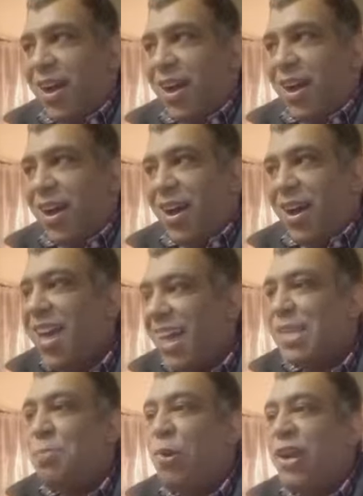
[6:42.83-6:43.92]
At
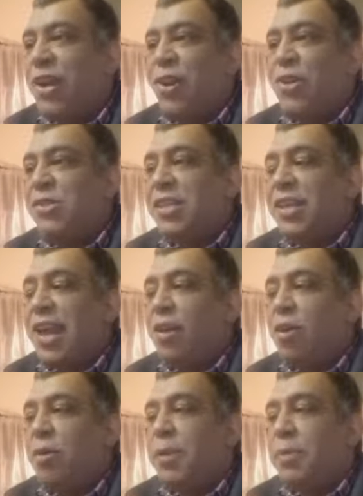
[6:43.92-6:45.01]
this point, I usually get a
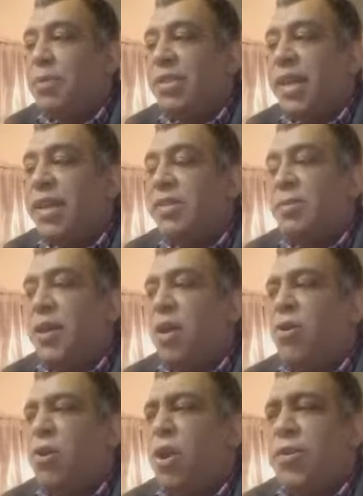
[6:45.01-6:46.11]
lot of people saying to me,
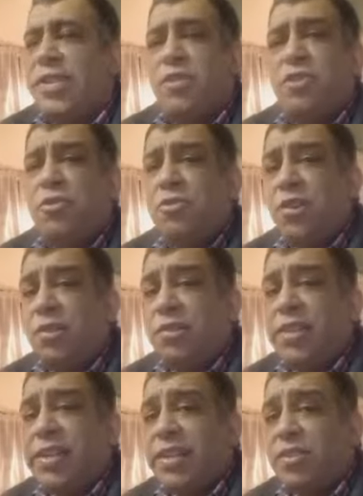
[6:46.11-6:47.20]
"Oh no, it's too
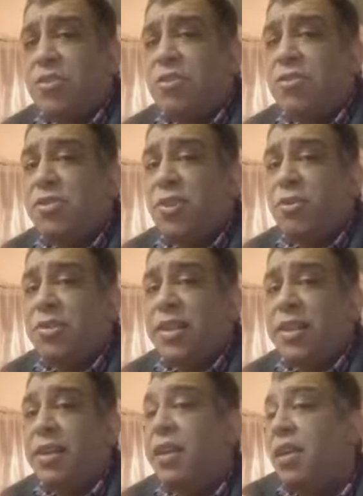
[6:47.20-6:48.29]
salty, it's too
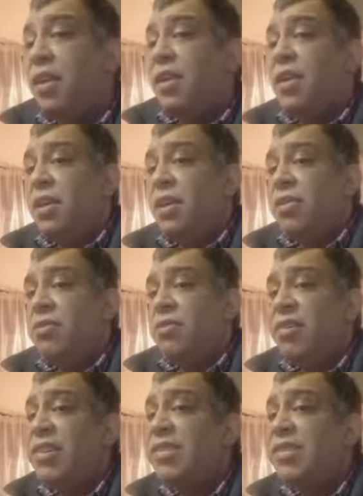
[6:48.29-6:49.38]
salty." You're
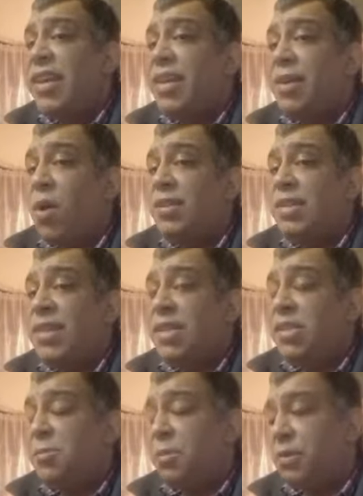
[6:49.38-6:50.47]
only taking 1
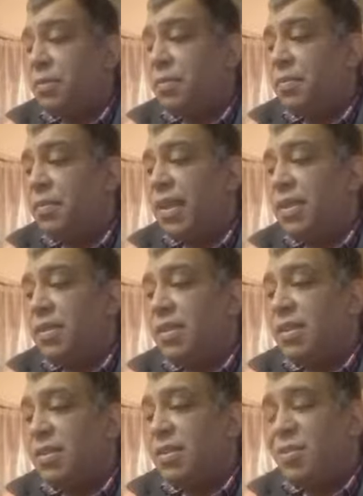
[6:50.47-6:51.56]
teaspoon.
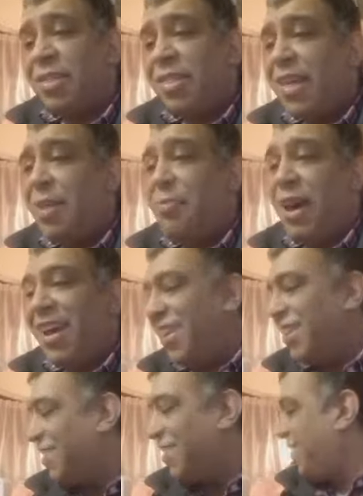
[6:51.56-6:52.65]
It's not that bad.
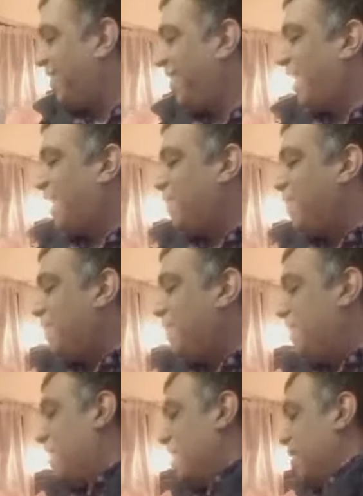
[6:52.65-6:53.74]

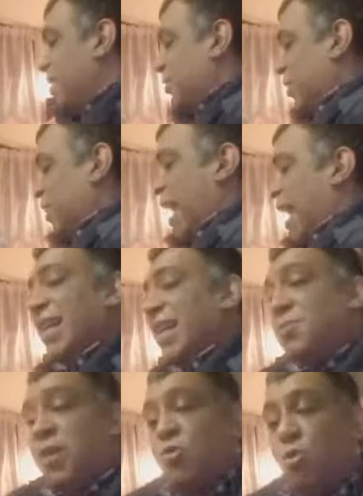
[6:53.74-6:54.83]
So add as
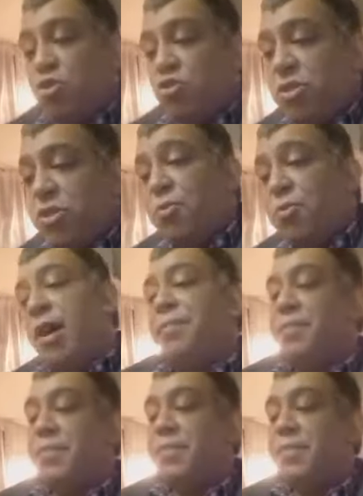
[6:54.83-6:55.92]
much water as you want,
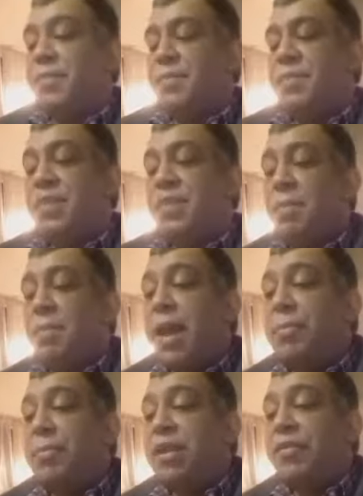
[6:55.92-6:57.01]
some lemon if
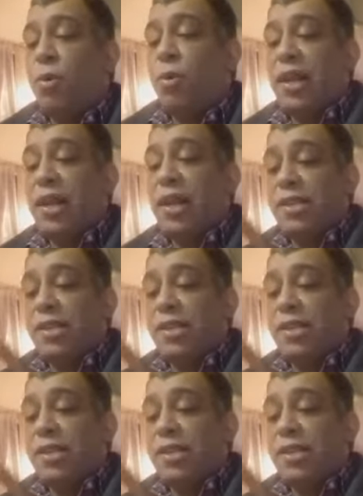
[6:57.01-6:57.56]
you want, and just